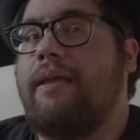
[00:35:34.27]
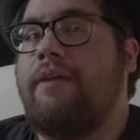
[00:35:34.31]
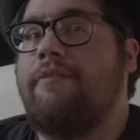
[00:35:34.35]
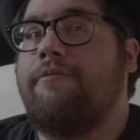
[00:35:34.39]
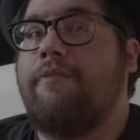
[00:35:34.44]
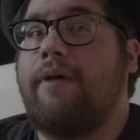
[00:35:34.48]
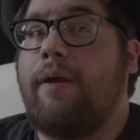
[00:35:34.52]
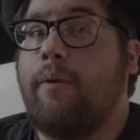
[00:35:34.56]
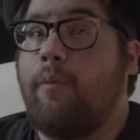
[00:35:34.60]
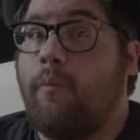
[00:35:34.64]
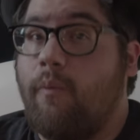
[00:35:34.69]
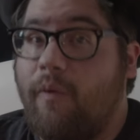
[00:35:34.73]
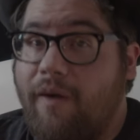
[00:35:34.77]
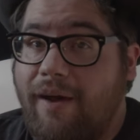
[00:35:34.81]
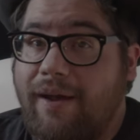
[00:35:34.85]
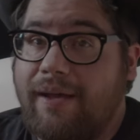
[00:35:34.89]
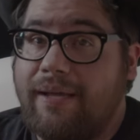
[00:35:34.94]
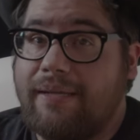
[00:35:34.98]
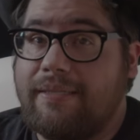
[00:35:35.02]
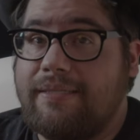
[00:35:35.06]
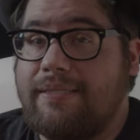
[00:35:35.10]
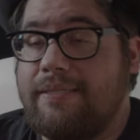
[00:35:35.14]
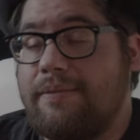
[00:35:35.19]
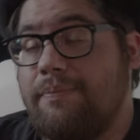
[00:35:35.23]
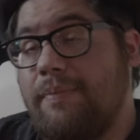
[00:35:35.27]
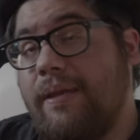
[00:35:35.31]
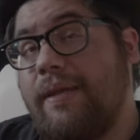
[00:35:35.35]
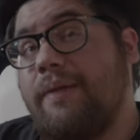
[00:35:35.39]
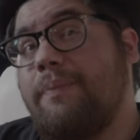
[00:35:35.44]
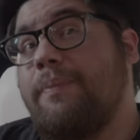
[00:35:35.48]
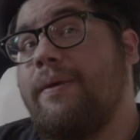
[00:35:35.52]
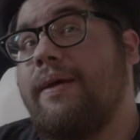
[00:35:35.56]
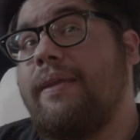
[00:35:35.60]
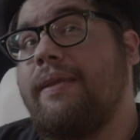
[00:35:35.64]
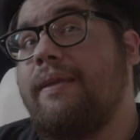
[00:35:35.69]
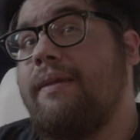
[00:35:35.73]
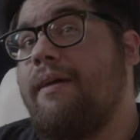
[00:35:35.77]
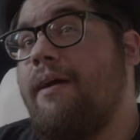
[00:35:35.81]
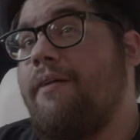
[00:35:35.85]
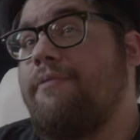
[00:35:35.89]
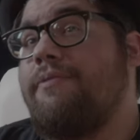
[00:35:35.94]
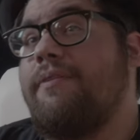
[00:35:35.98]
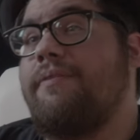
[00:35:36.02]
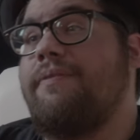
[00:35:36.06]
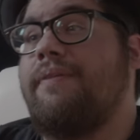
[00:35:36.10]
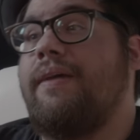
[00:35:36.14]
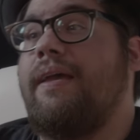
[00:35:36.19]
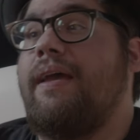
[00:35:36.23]
if I want to make money
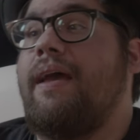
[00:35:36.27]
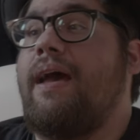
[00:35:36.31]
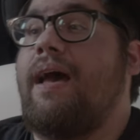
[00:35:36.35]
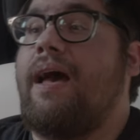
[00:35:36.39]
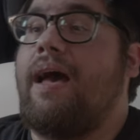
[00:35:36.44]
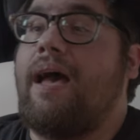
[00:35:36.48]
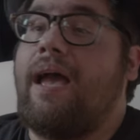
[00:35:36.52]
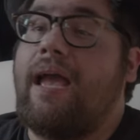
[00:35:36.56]
off of it,